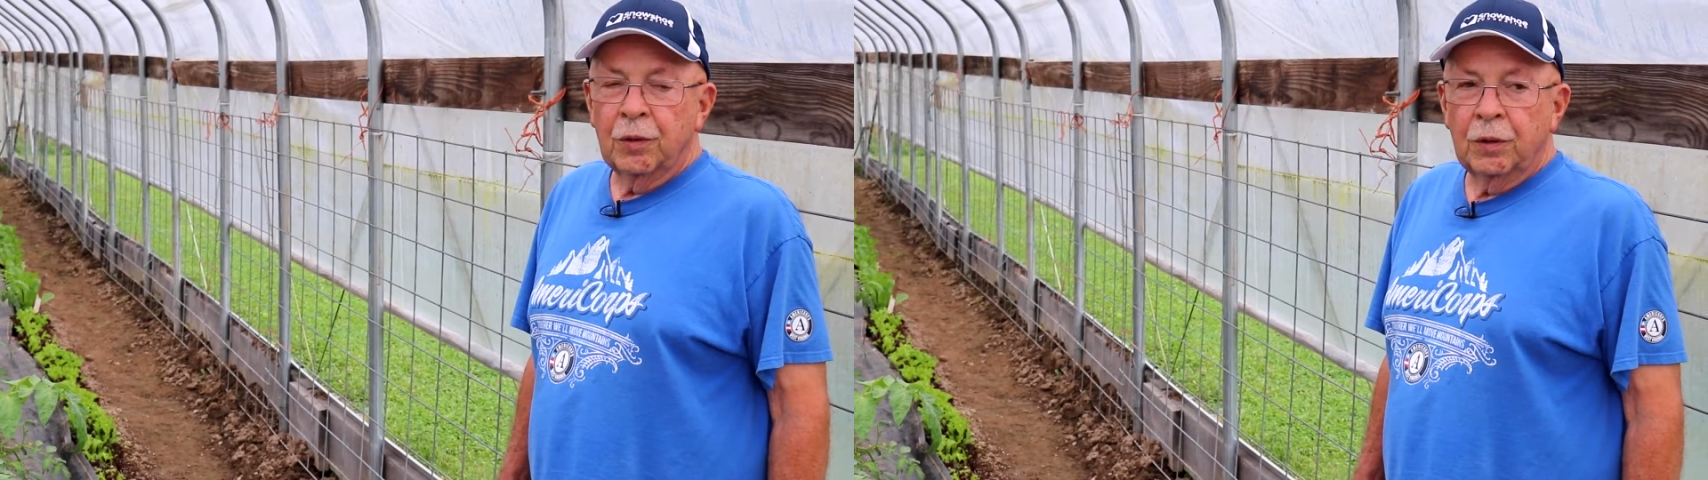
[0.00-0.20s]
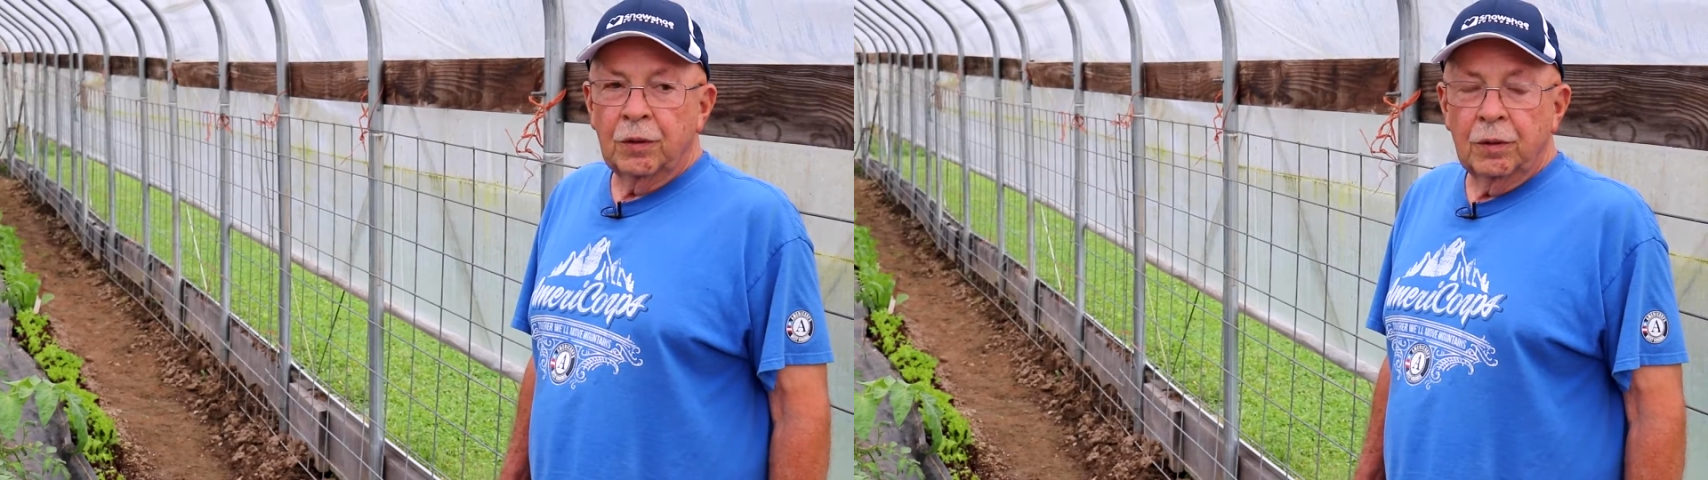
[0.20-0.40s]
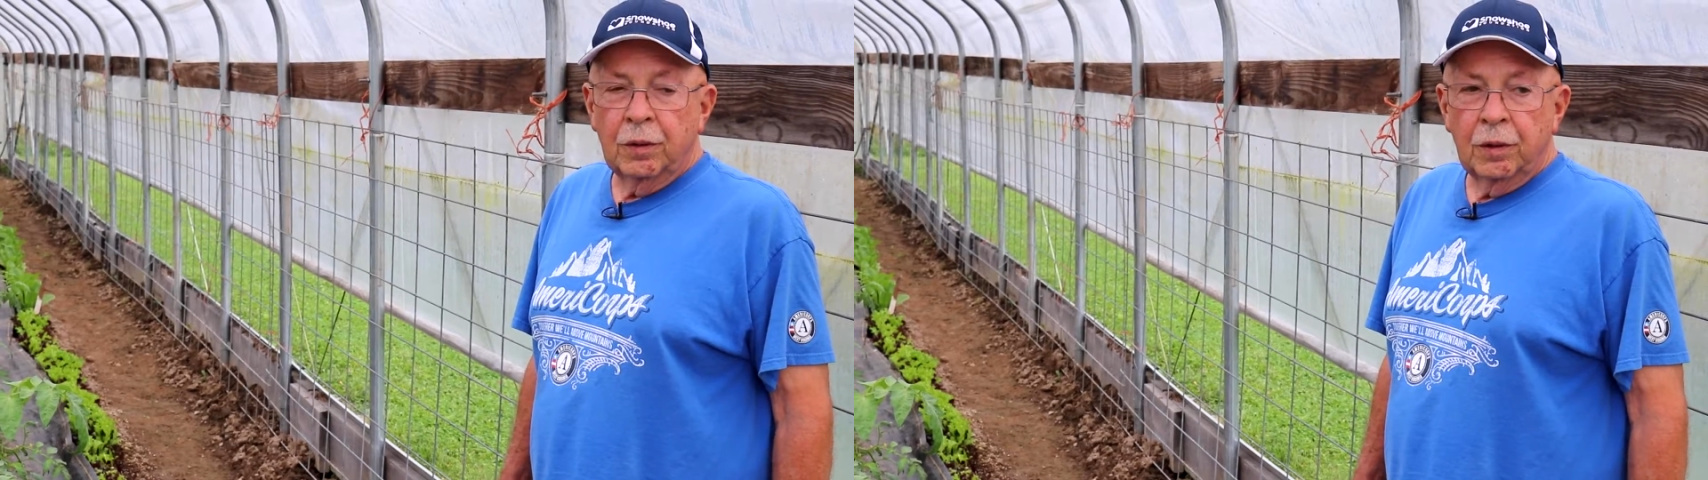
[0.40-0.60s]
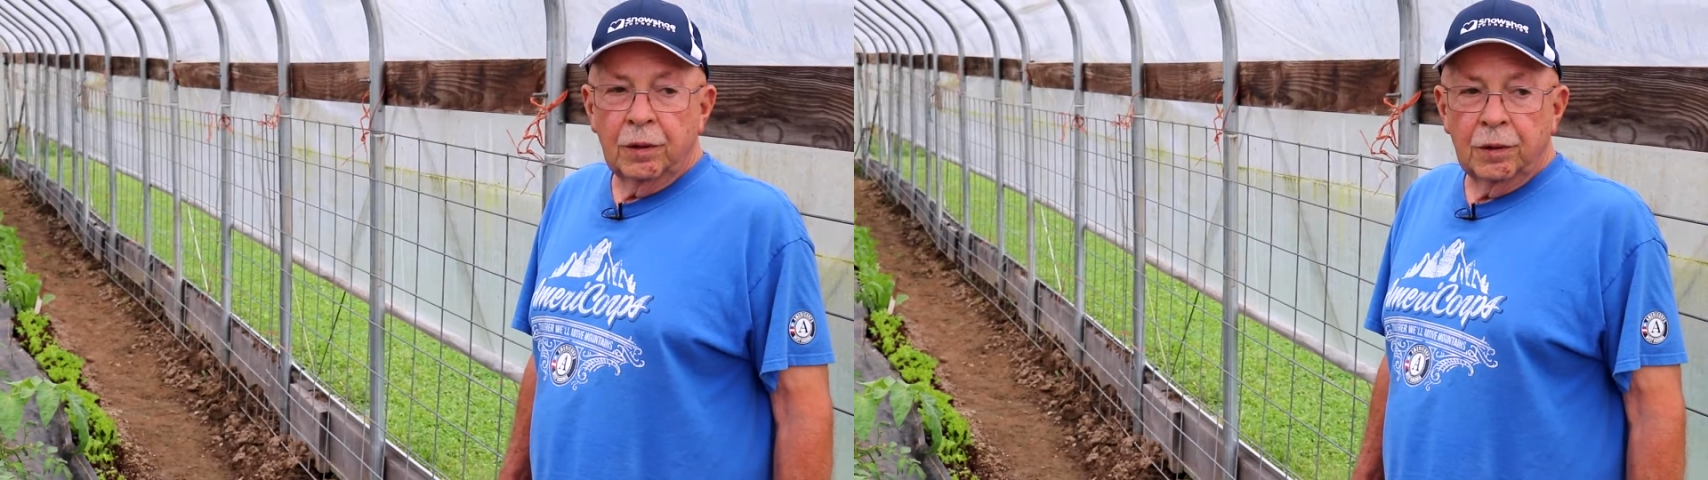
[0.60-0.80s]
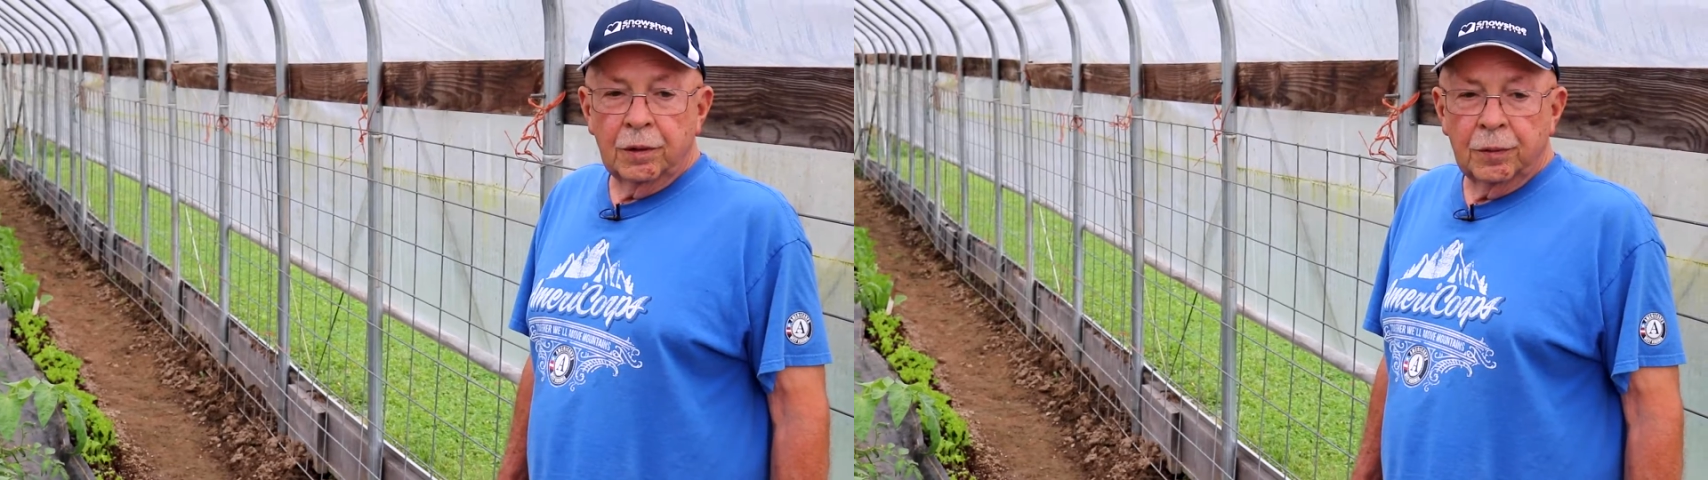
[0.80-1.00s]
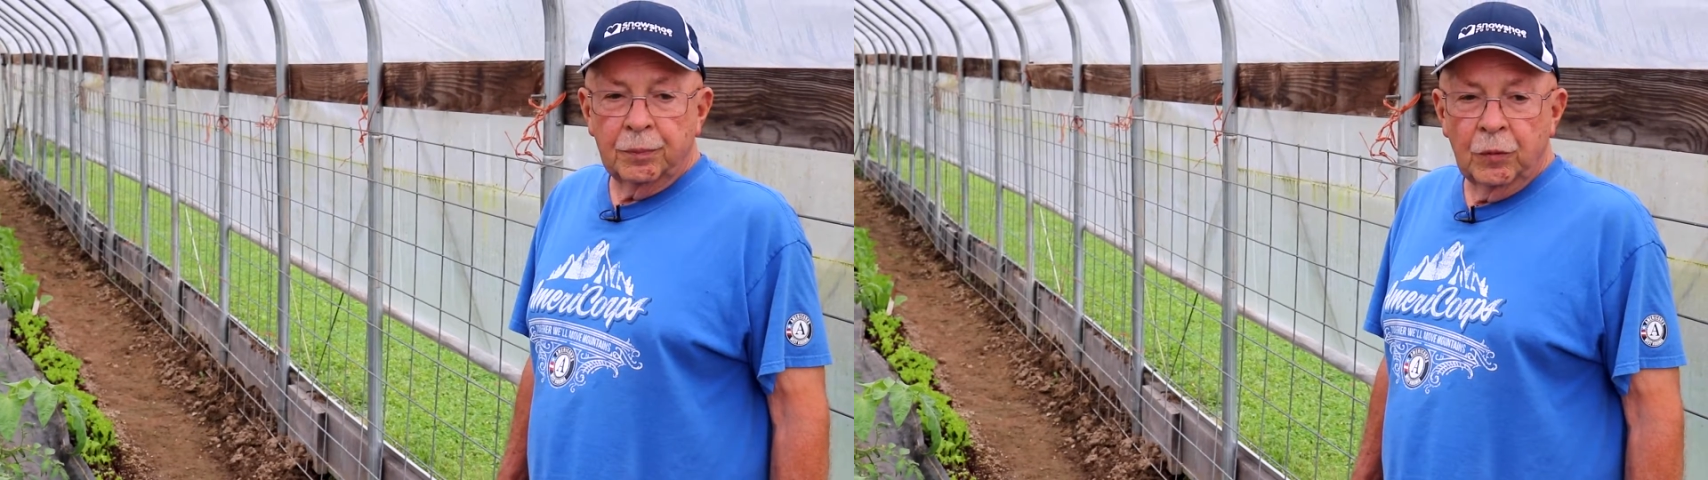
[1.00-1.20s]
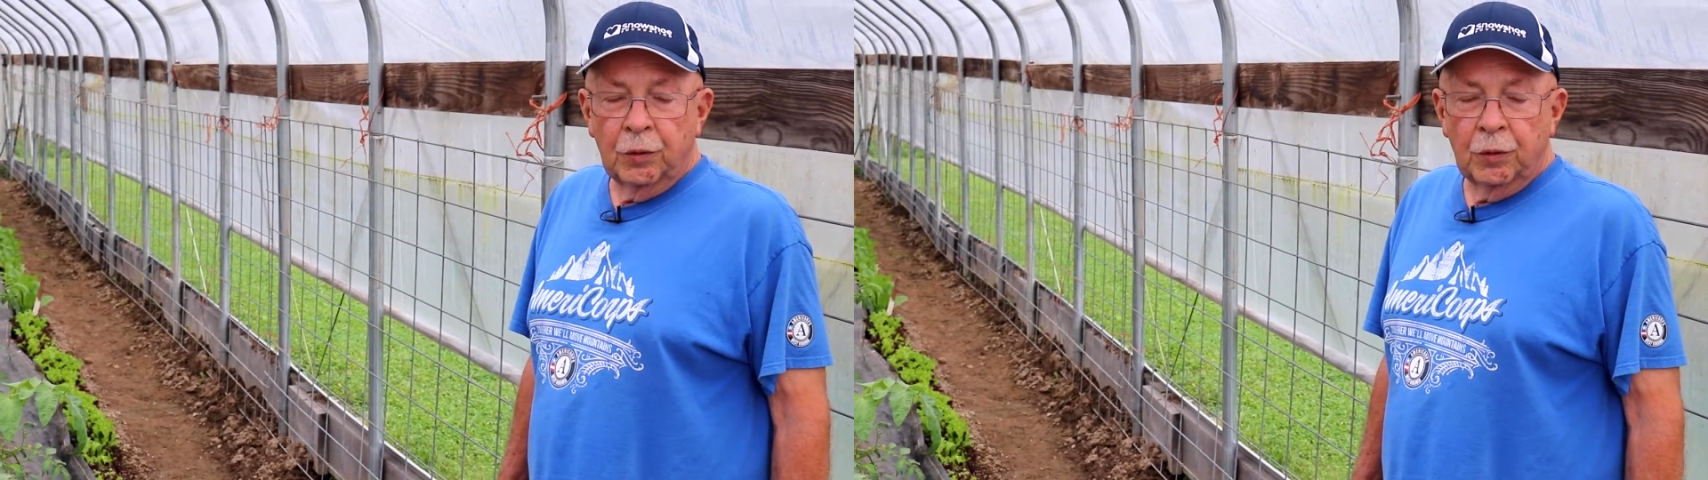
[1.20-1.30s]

They